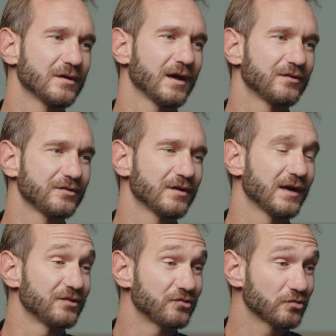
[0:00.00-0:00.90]

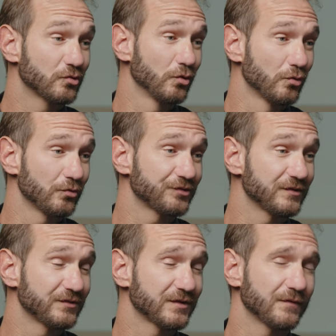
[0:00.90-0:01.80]
990 schools
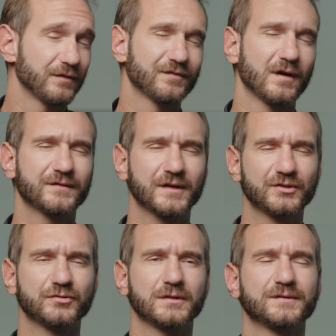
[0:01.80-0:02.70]
in 75
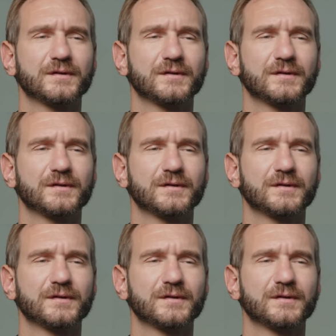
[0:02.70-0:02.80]
countries.